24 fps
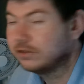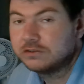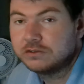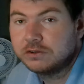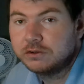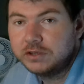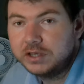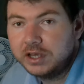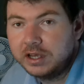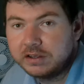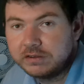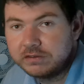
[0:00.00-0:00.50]
So
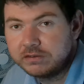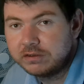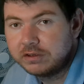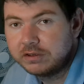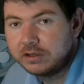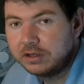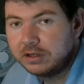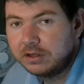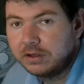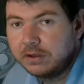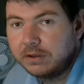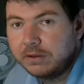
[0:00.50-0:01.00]
yes,
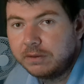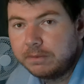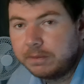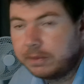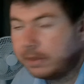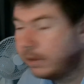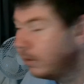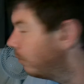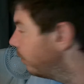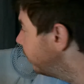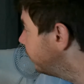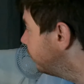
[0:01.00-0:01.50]

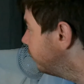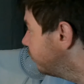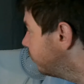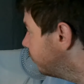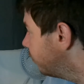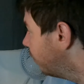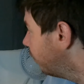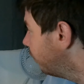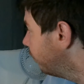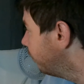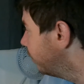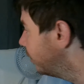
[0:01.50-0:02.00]
the way to
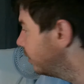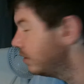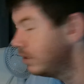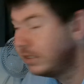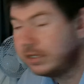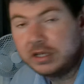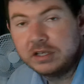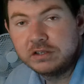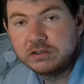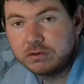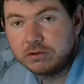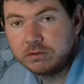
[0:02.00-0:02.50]
solve this
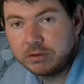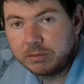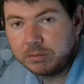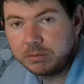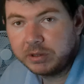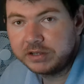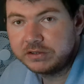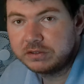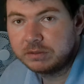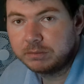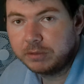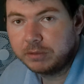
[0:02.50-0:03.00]
is to
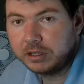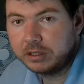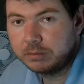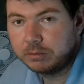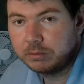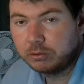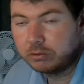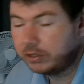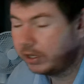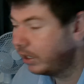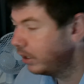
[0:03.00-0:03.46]
replace the motherboard.